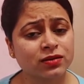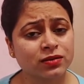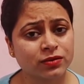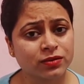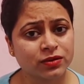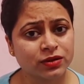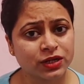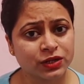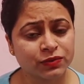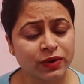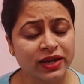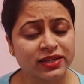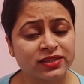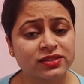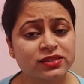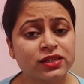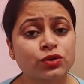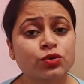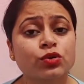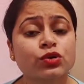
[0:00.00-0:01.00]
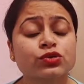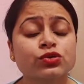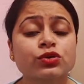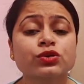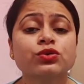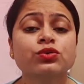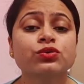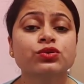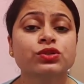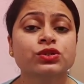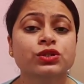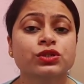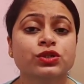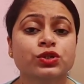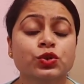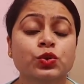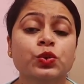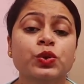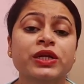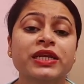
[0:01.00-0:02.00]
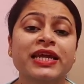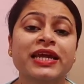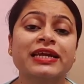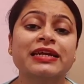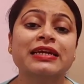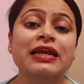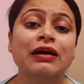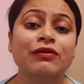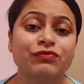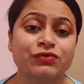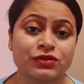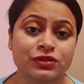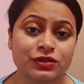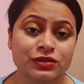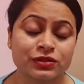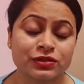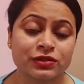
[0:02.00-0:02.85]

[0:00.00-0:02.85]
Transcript: devices are also used to create laughter.